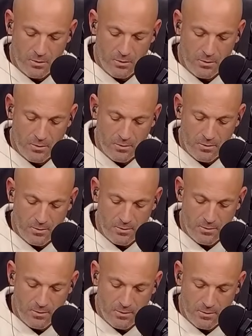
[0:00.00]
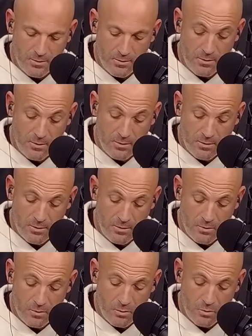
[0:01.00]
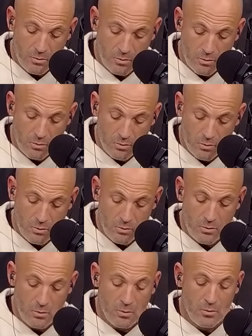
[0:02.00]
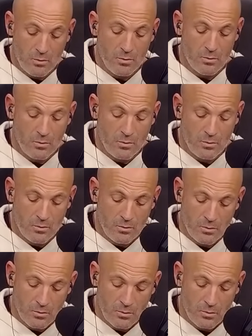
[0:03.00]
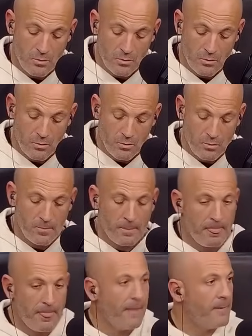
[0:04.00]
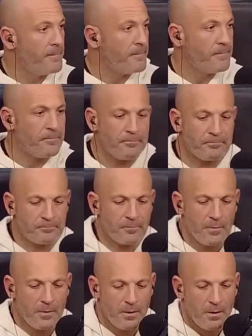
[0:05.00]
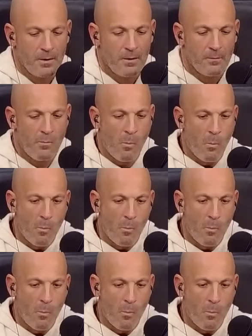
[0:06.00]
This person isn't speaking.